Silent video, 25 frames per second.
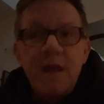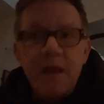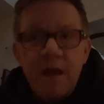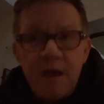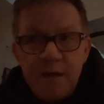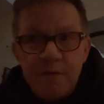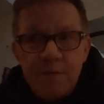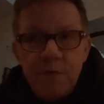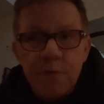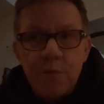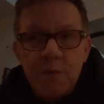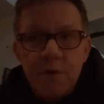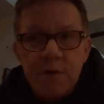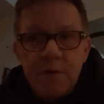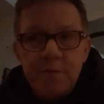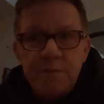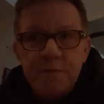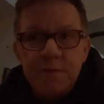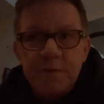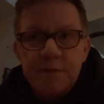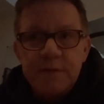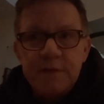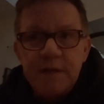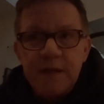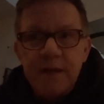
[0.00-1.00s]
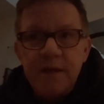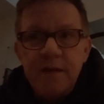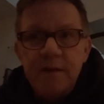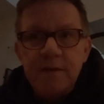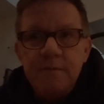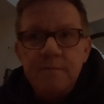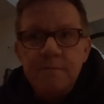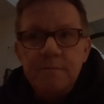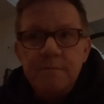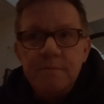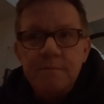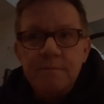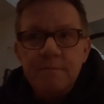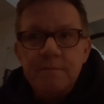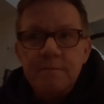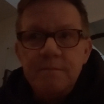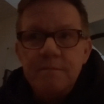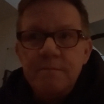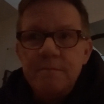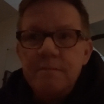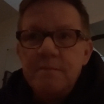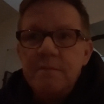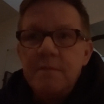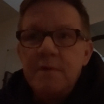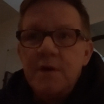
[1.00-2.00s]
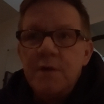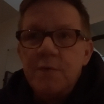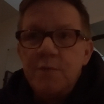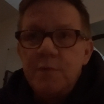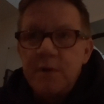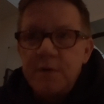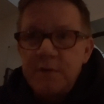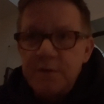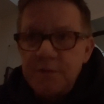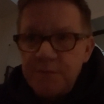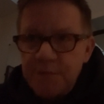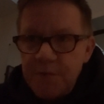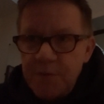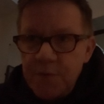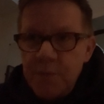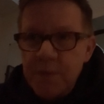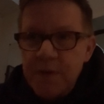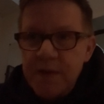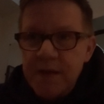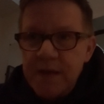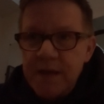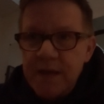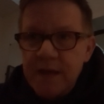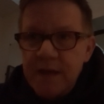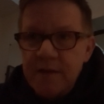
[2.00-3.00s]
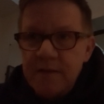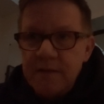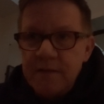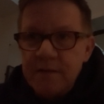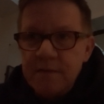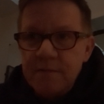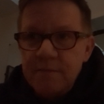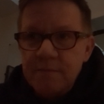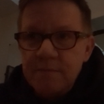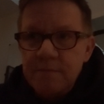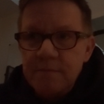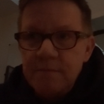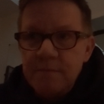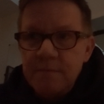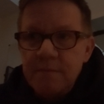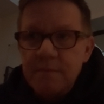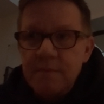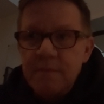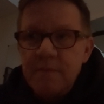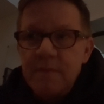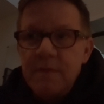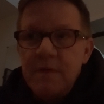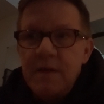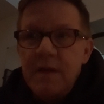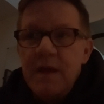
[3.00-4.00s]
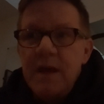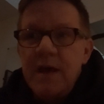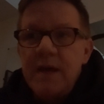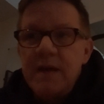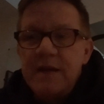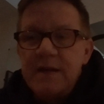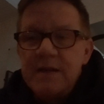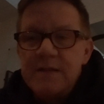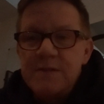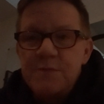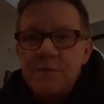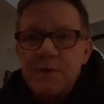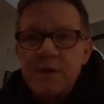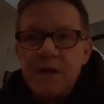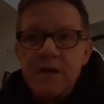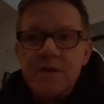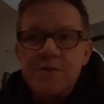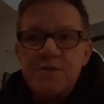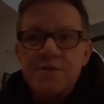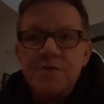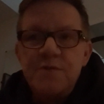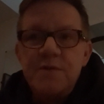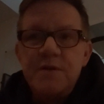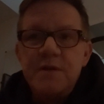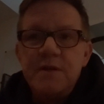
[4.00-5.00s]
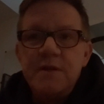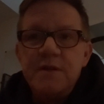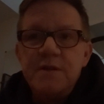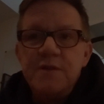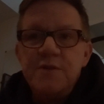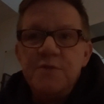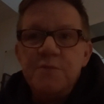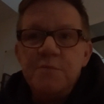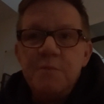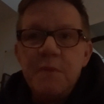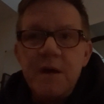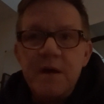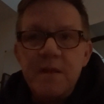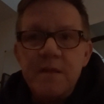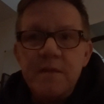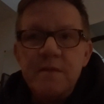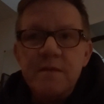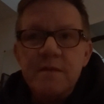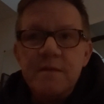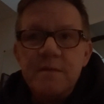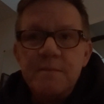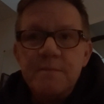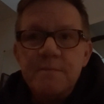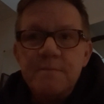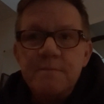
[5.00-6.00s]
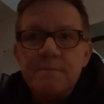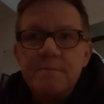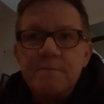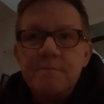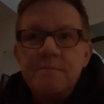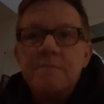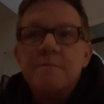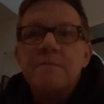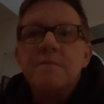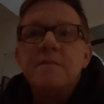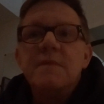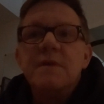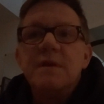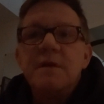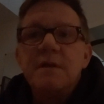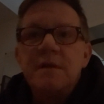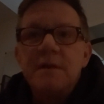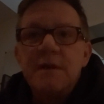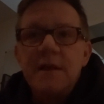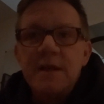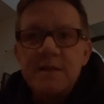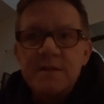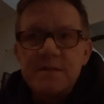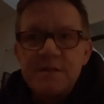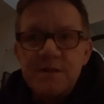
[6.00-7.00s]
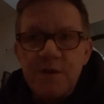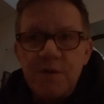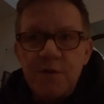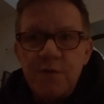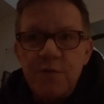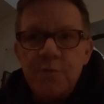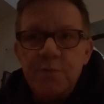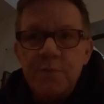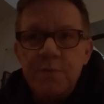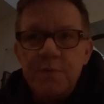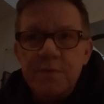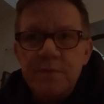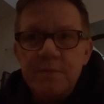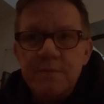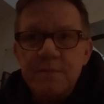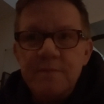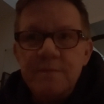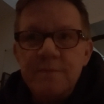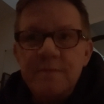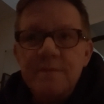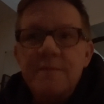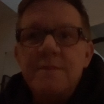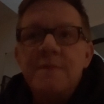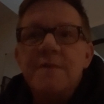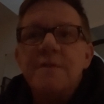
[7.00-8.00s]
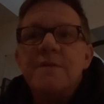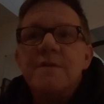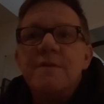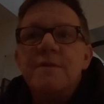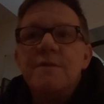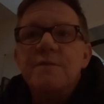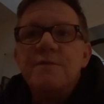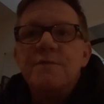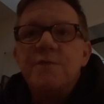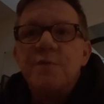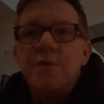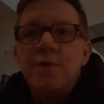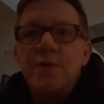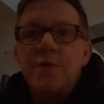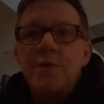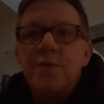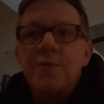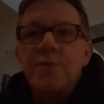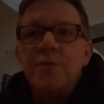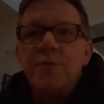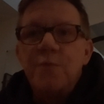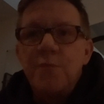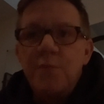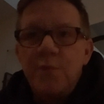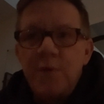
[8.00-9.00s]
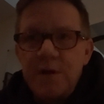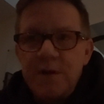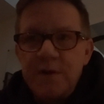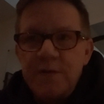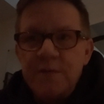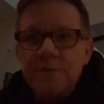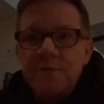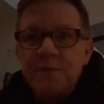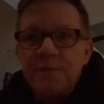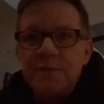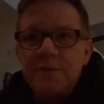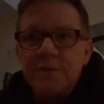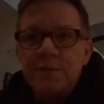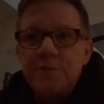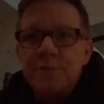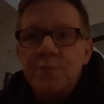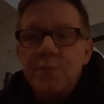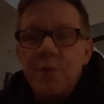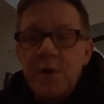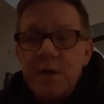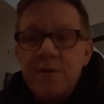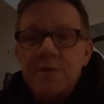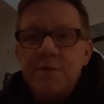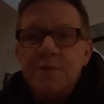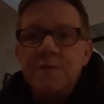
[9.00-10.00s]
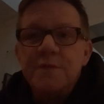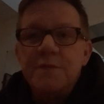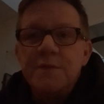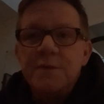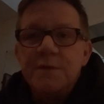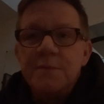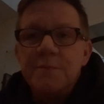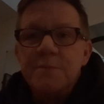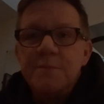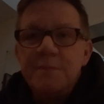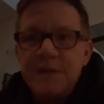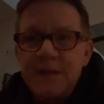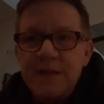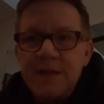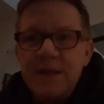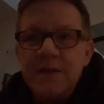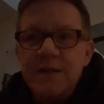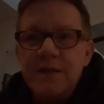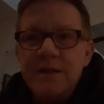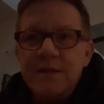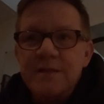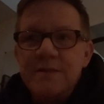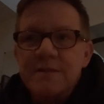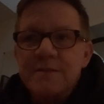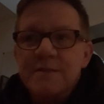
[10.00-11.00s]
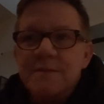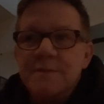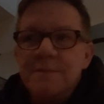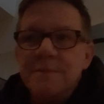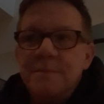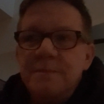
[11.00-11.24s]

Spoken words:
Have a wonderful day, a wonderful weekend, and as we usher in a new month, let's hope for wonderful, wonderful beginnings.